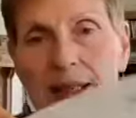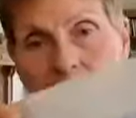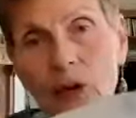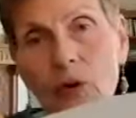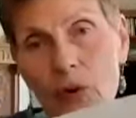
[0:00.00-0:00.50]

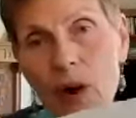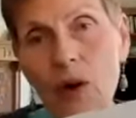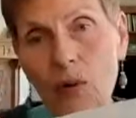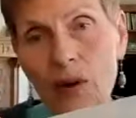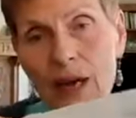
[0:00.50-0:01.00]
still
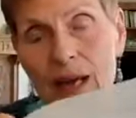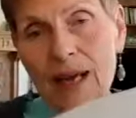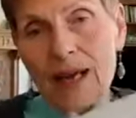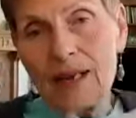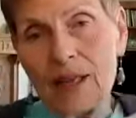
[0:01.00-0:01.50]
grow.
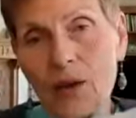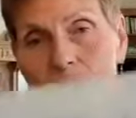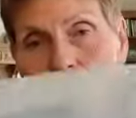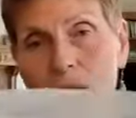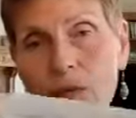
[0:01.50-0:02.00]
And
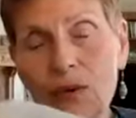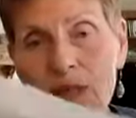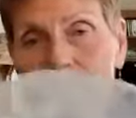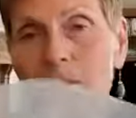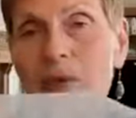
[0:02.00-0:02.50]
so
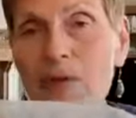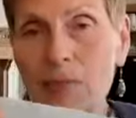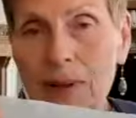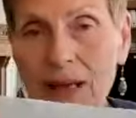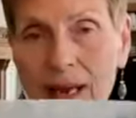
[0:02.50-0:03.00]
some of the
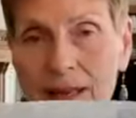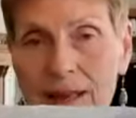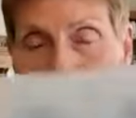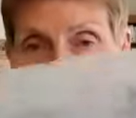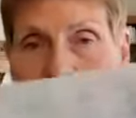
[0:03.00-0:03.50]

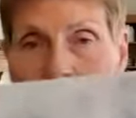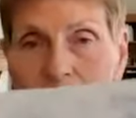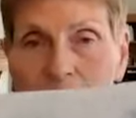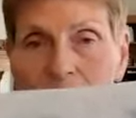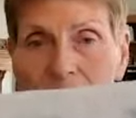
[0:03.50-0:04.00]
plants, like
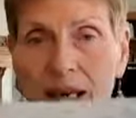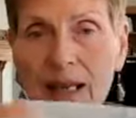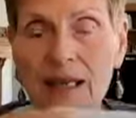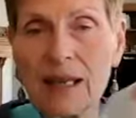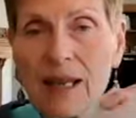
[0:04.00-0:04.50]
zucchinis,